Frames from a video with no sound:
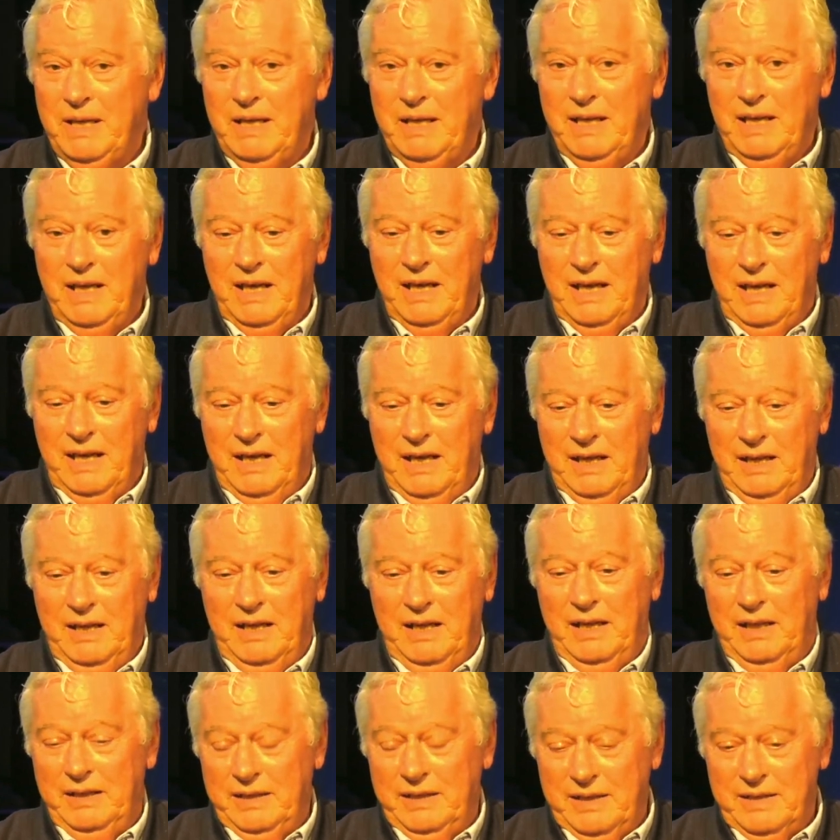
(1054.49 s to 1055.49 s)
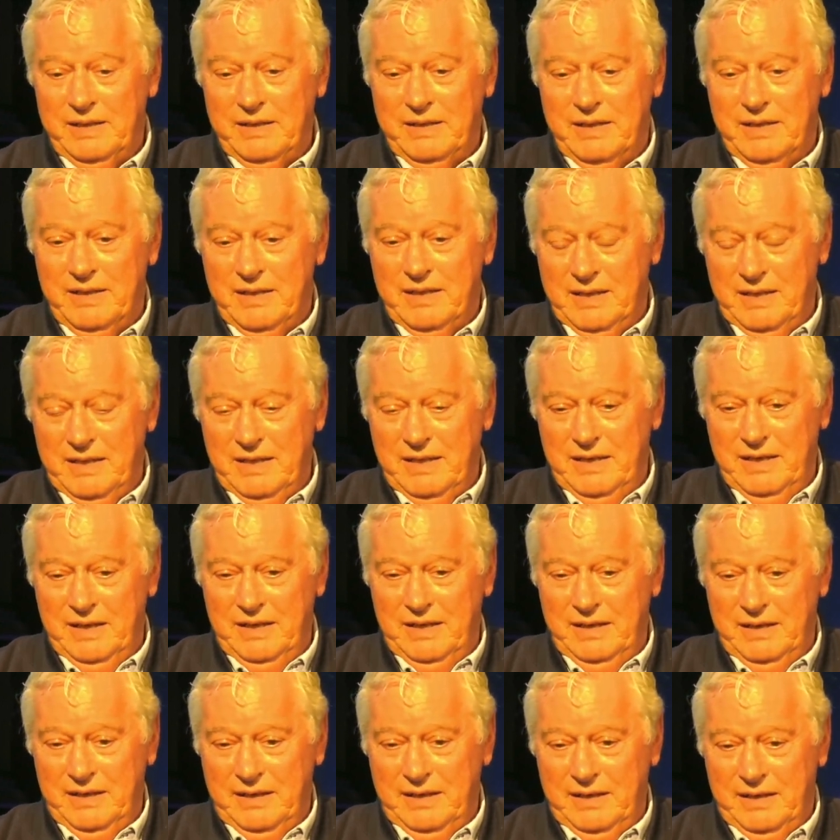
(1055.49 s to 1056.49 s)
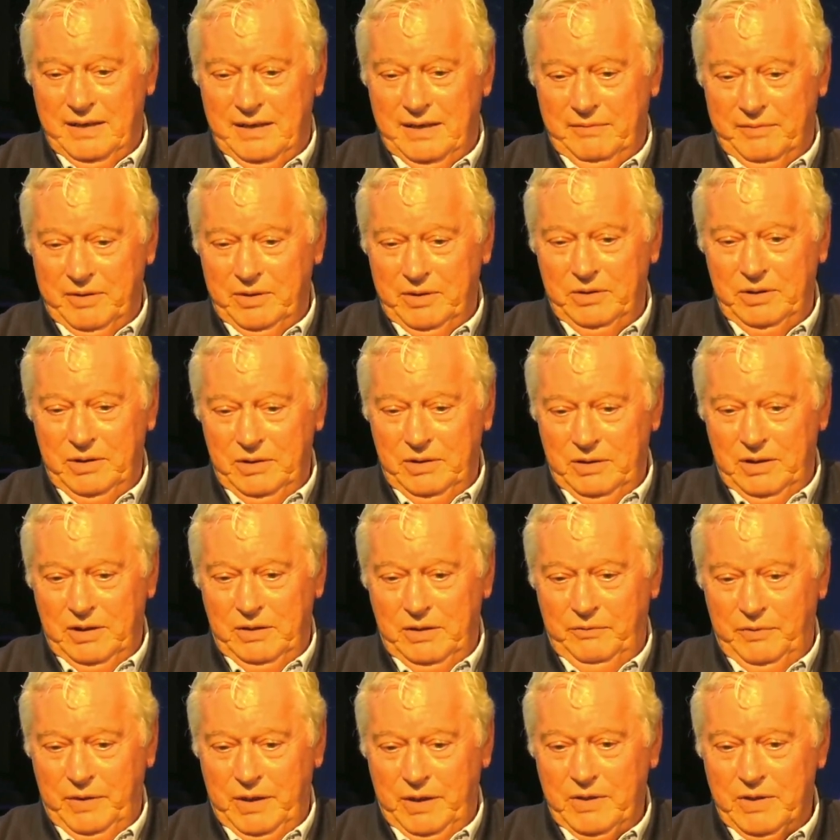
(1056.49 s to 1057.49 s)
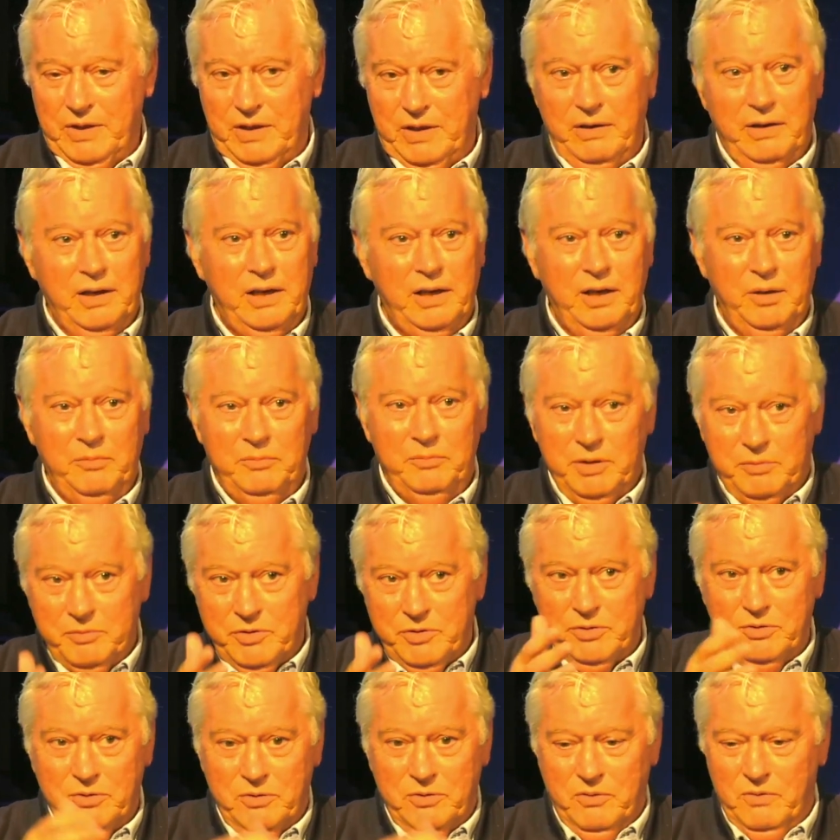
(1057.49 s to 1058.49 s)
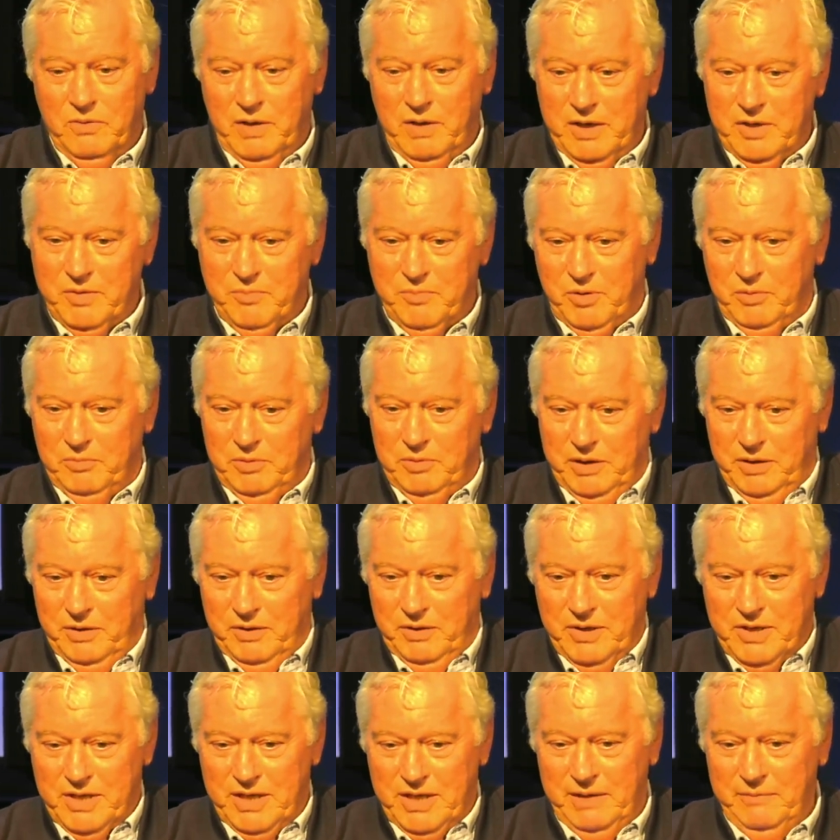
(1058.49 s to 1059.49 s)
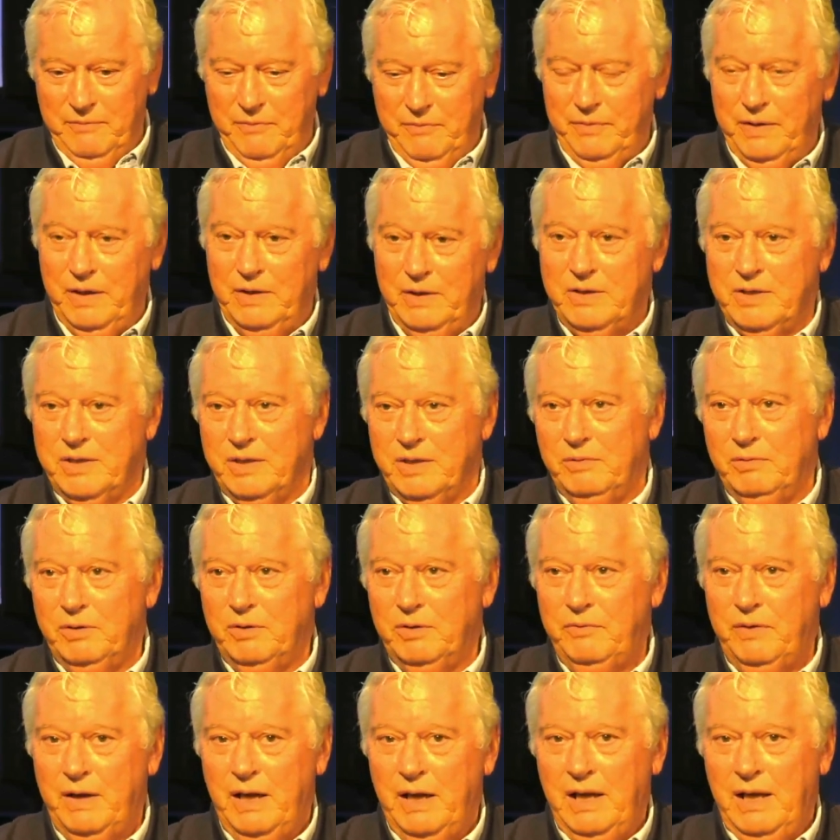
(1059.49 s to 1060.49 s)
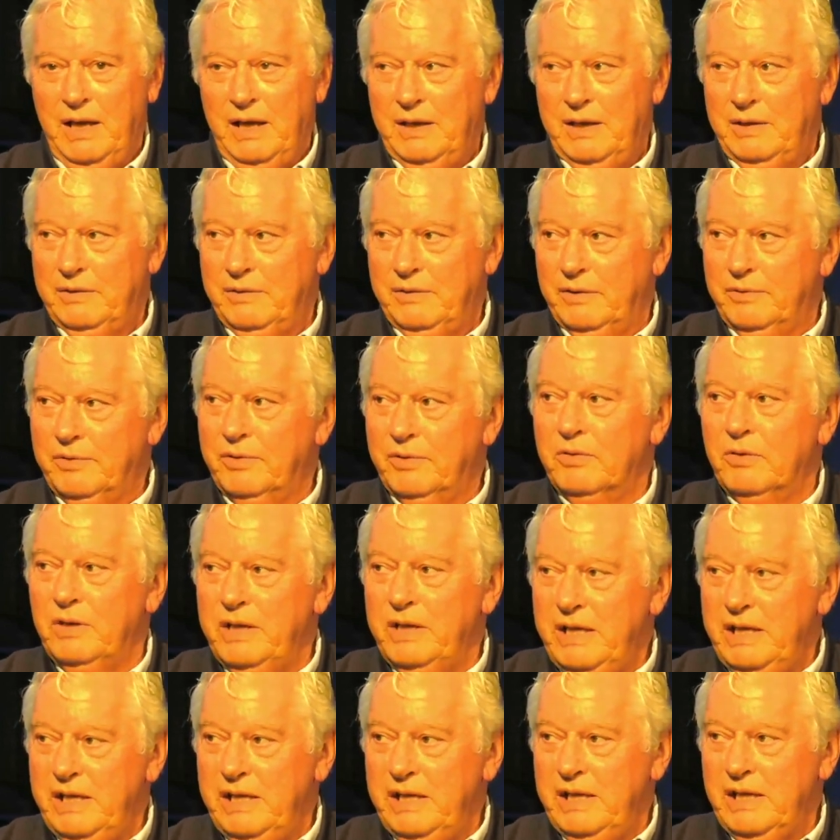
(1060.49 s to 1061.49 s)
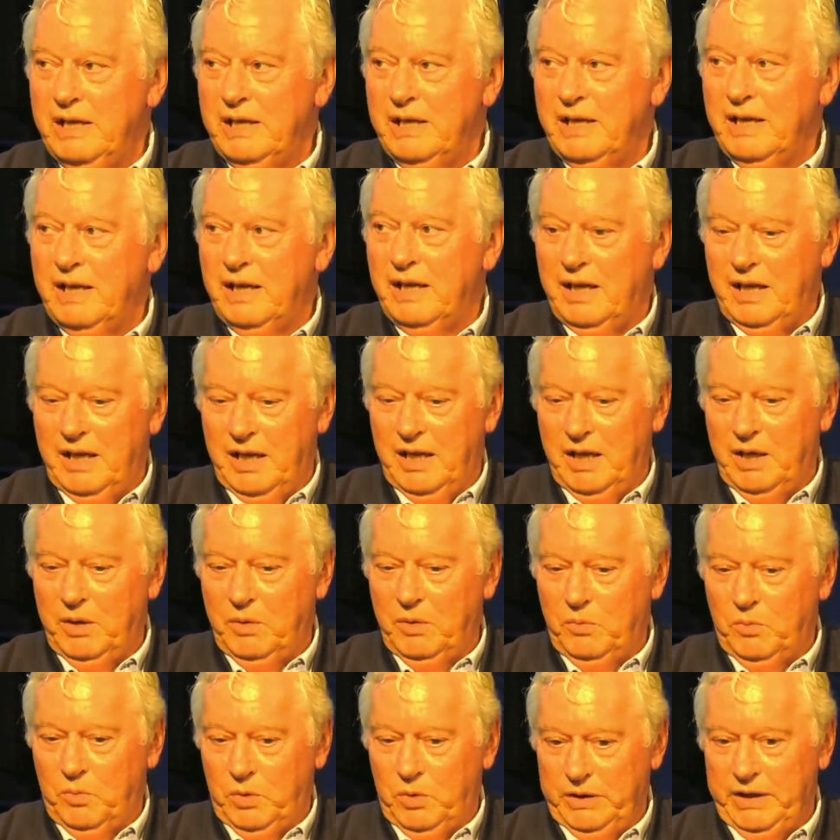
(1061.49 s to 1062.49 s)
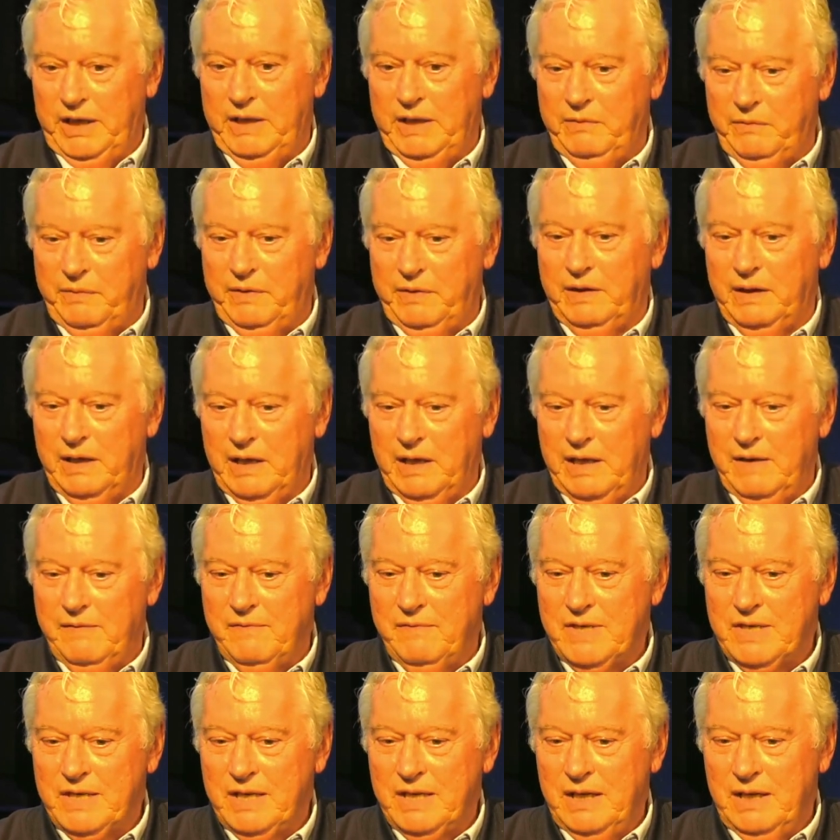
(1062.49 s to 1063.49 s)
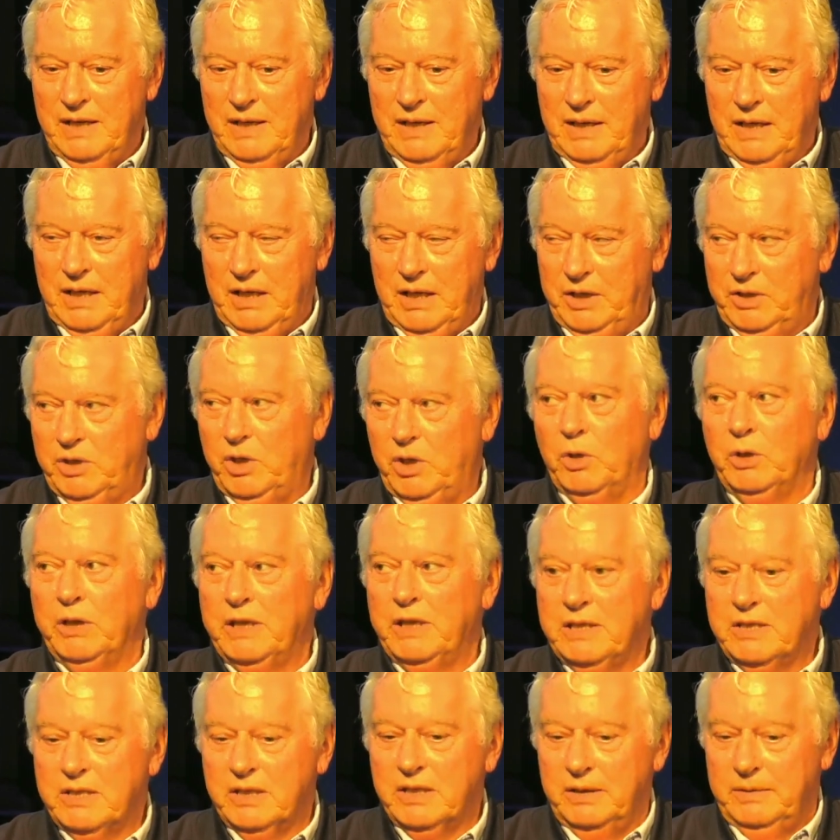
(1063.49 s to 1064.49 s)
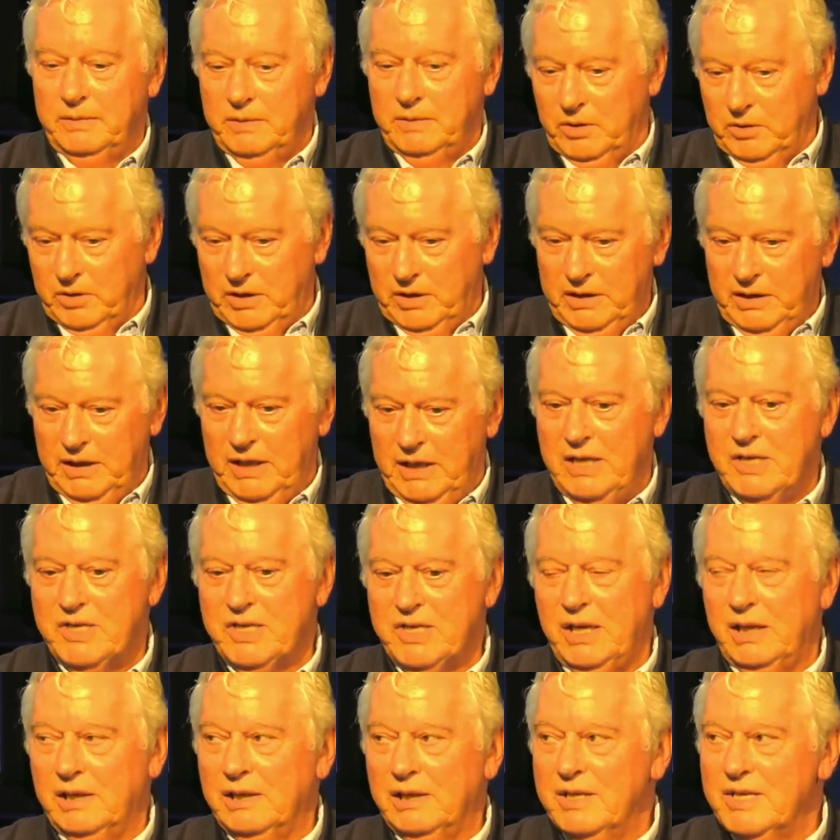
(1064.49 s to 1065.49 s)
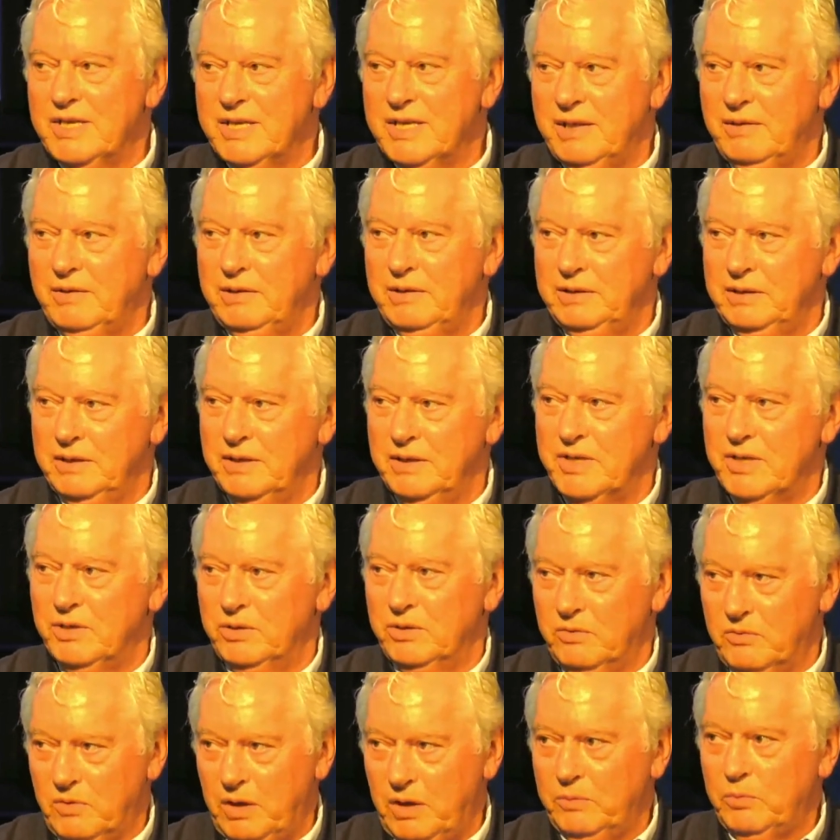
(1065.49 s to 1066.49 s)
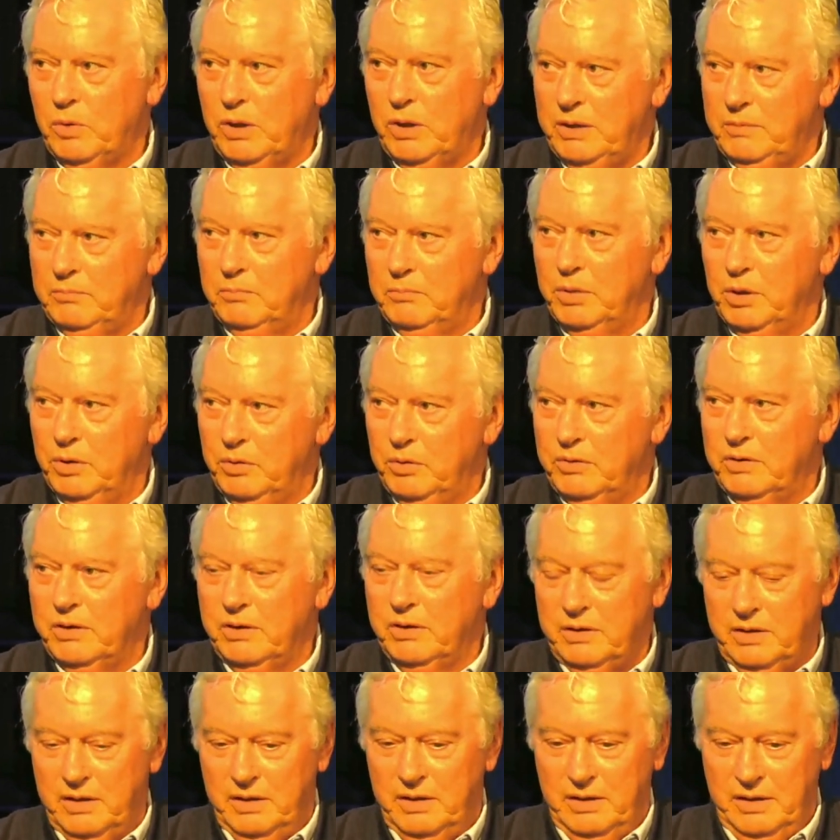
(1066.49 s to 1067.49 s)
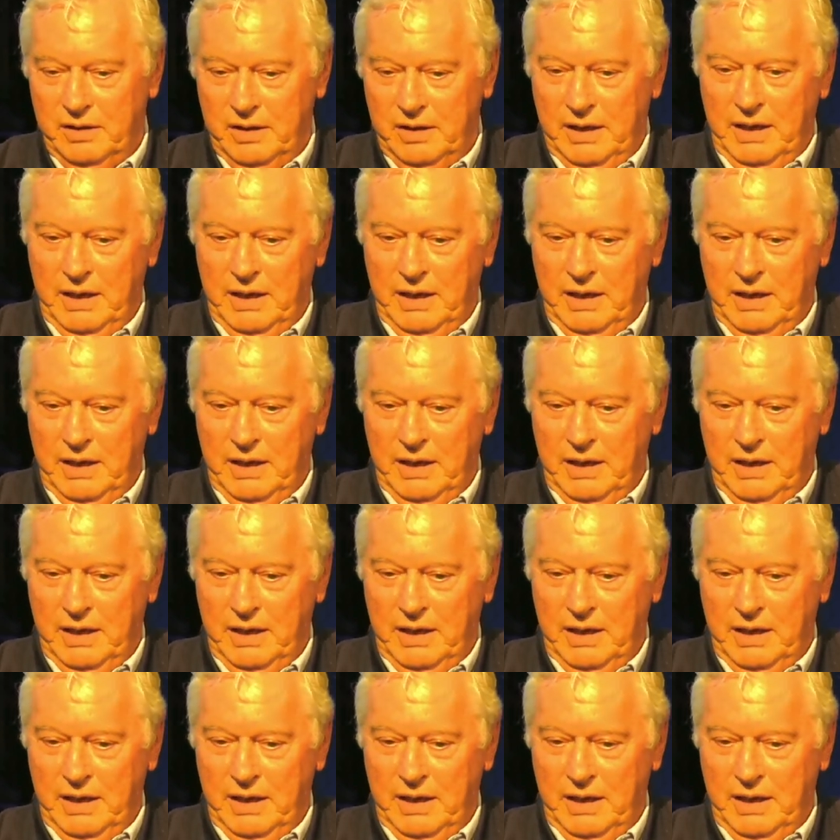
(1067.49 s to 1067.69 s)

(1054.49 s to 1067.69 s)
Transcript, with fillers: Yeah. And, and I, have got a, a, photo at home, and I'm sure Greg's probably got the same photo of the three uh, 185s at Donington, not in these colours, they're in the sort of red, white, and blue, the, the,